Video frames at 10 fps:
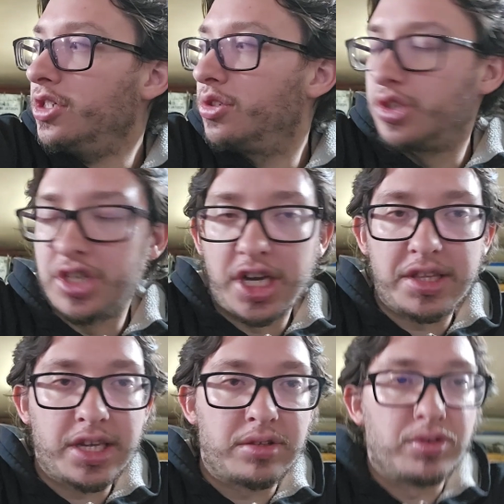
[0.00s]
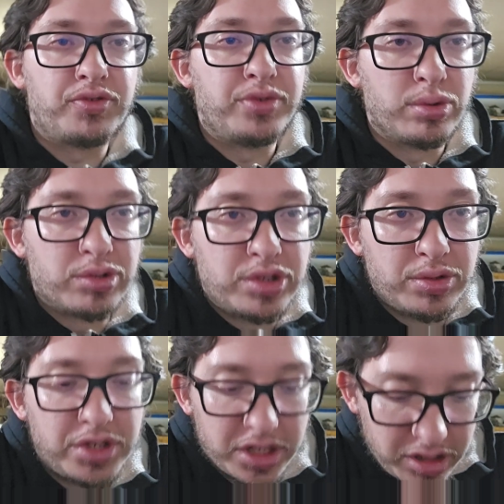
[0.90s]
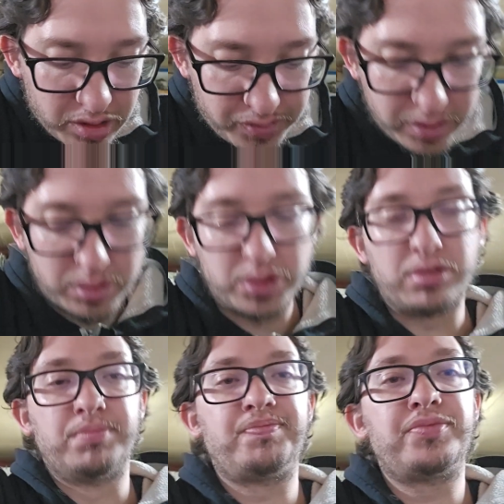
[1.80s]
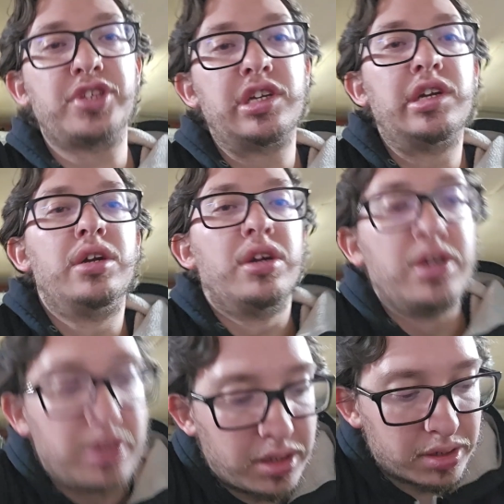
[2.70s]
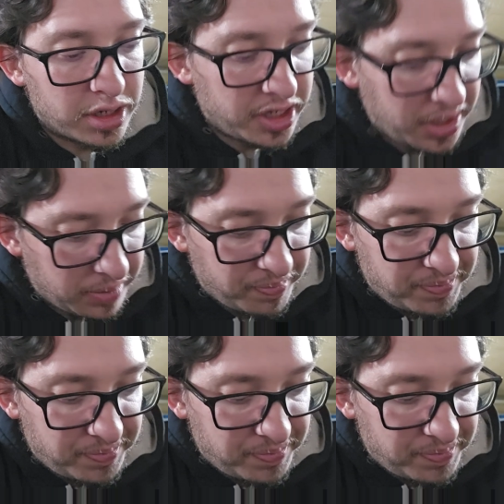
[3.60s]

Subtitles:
So you got that to look forward to in the near future. Alright.